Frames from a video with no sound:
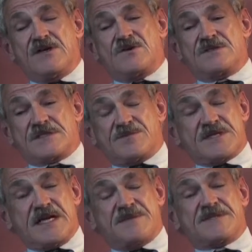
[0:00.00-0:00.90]

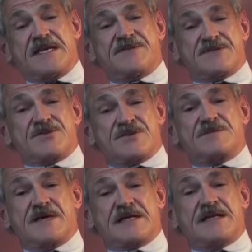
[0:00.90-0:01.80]
sometimes I have to turn to
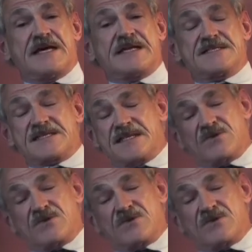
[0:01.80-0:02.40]
my client and say,